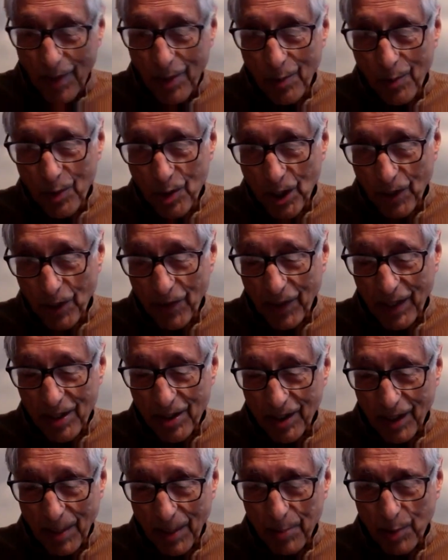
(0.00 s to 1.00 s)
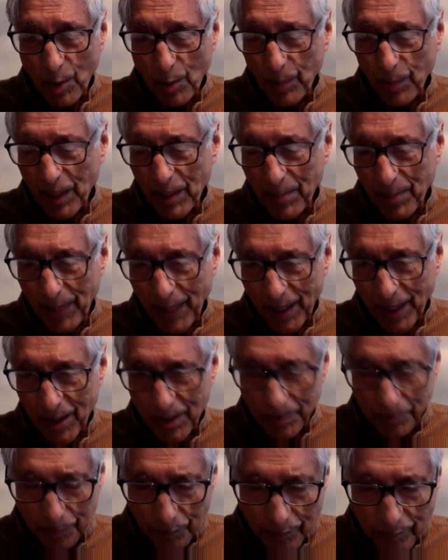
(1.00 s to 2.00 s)
whichever is an appropriate place,
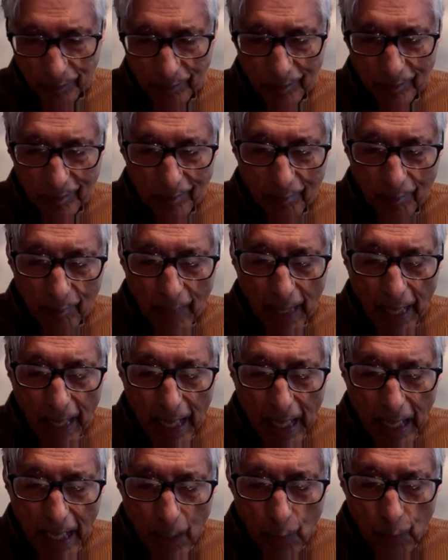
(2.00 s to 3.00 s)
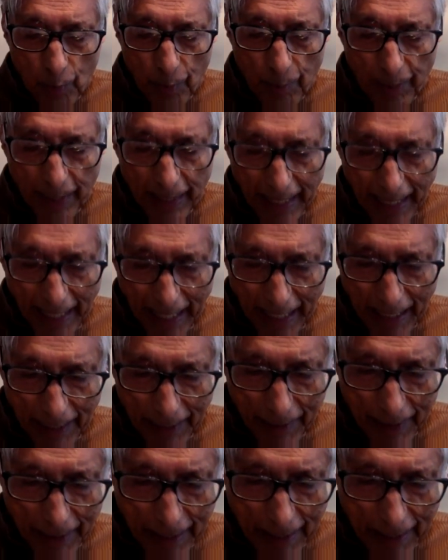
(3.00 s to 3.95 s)
would be a